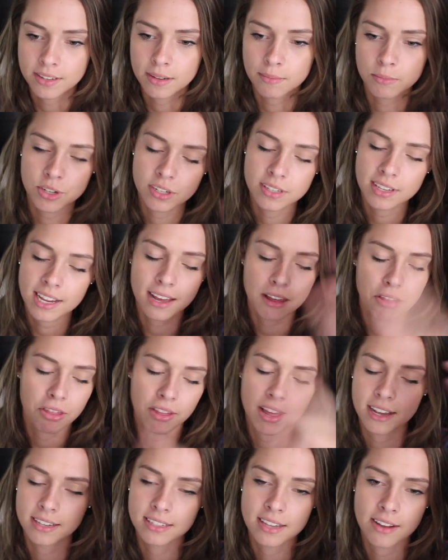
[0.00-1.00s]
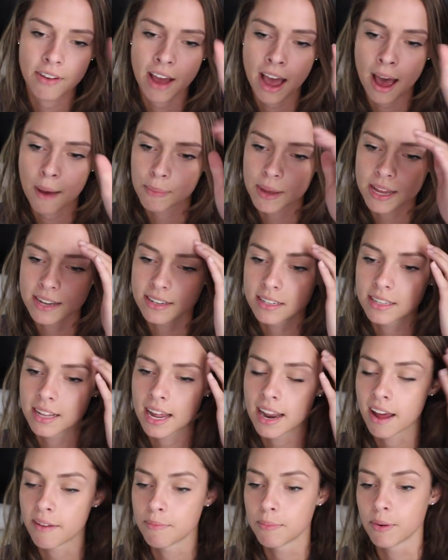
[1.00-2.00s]
Some just like things have happened
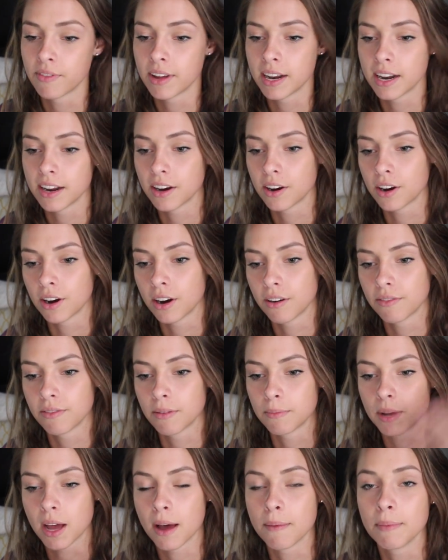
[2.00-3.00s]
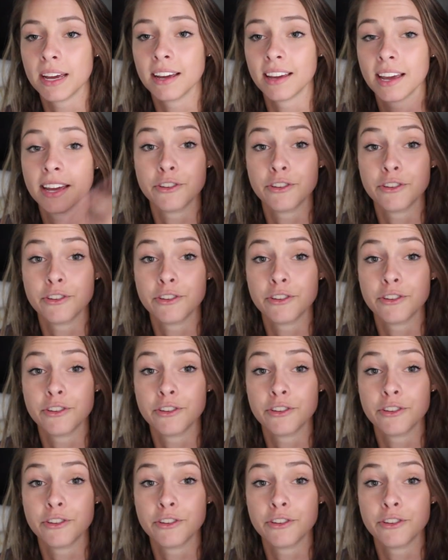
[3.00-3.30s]
that have prevented her from coming,